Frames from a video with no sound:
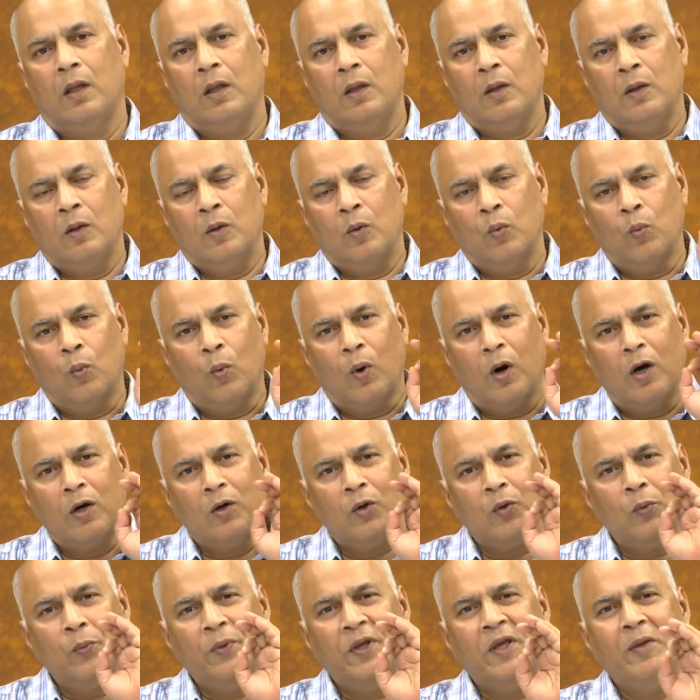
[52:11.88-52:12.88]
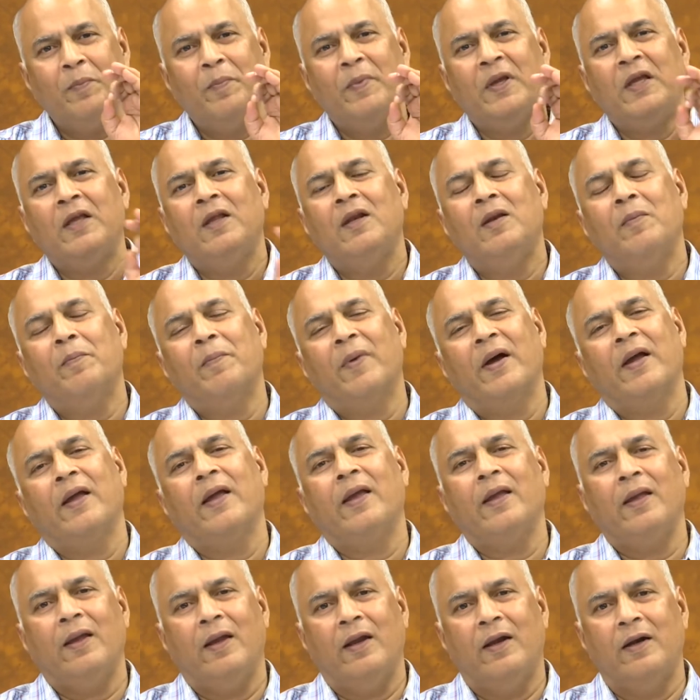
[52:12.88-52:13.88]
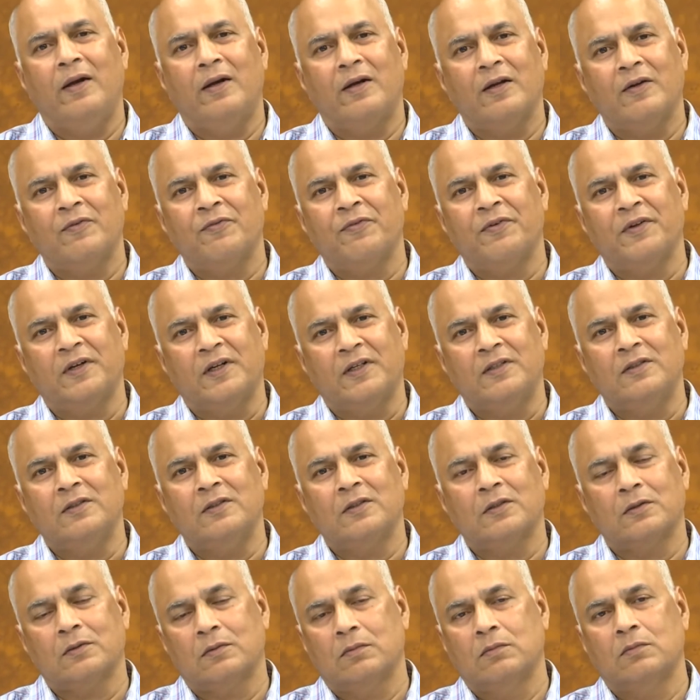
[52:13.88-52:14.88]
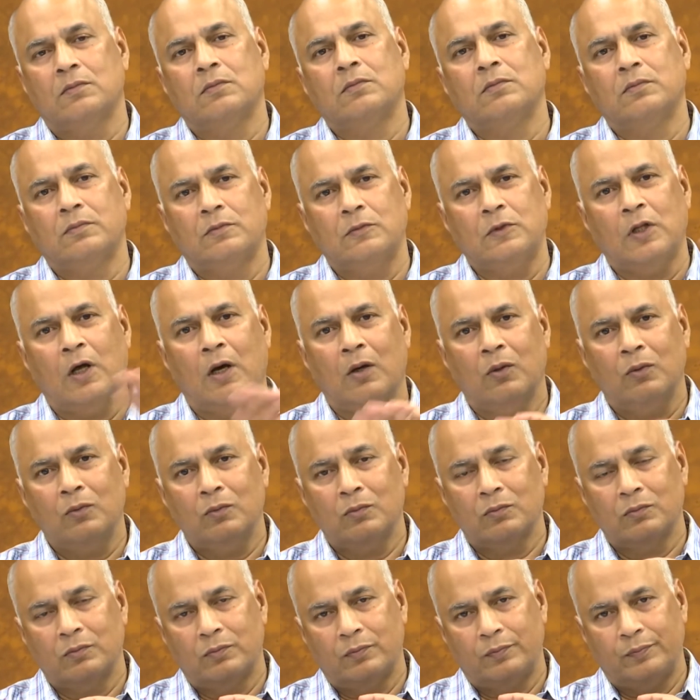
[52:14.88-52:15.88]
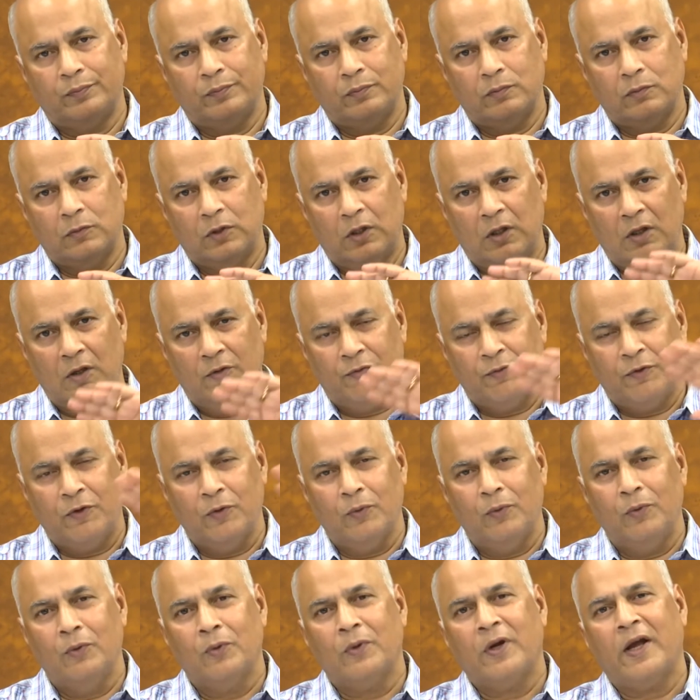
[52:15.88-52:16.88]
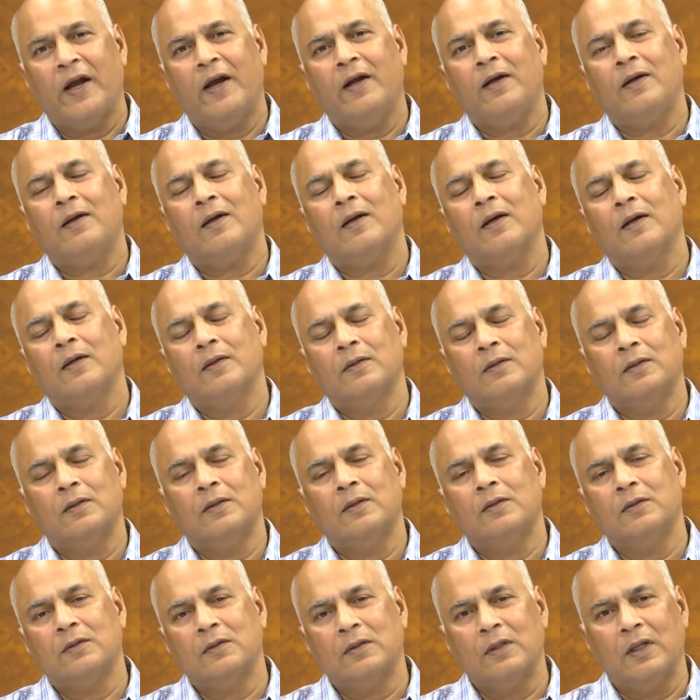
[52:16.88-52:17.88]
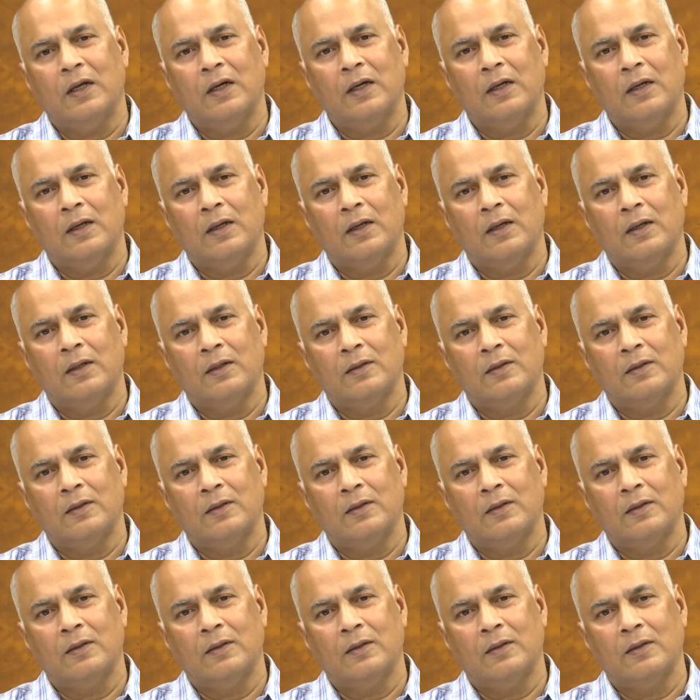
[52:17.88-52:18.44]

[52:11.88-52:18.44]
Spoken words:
What do we mean by interference? Now, if you look at the